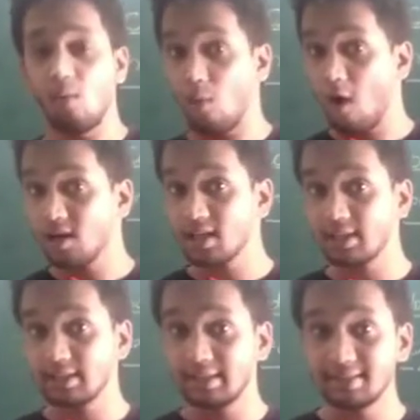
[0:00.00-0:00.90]

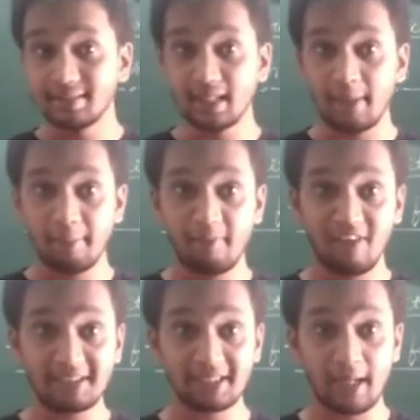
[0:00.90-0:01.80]
What is the
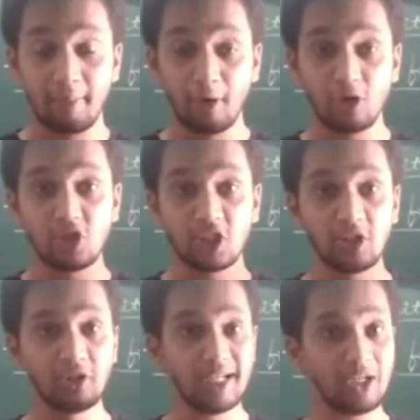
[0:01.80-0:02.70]
first approach
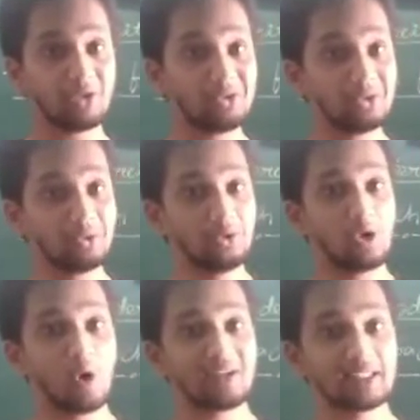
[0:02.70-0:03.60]
you need to
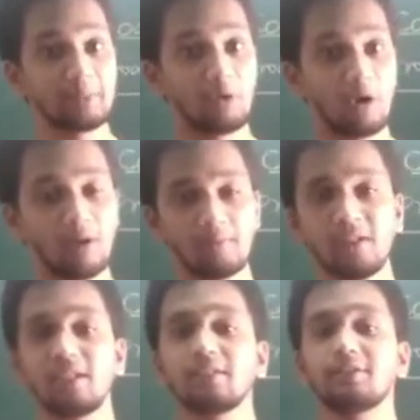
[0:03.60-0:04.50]
do over that problem